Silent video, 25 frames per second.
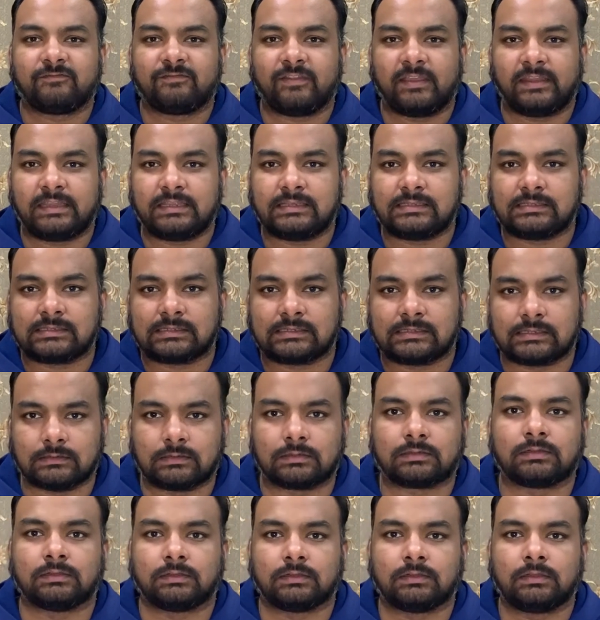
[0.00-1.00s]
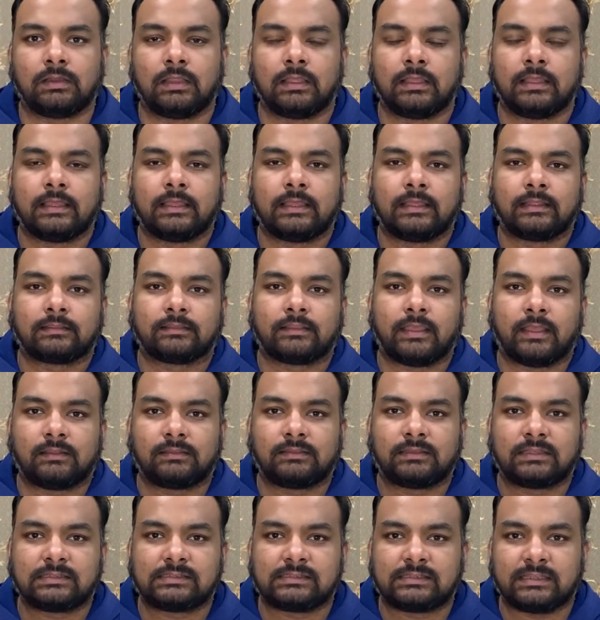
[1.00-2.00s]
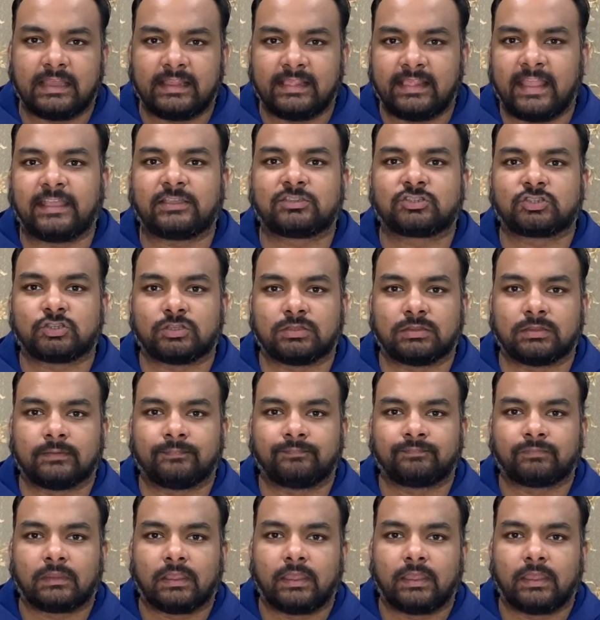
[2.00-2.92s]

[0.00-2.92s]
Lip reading: very certain that this election,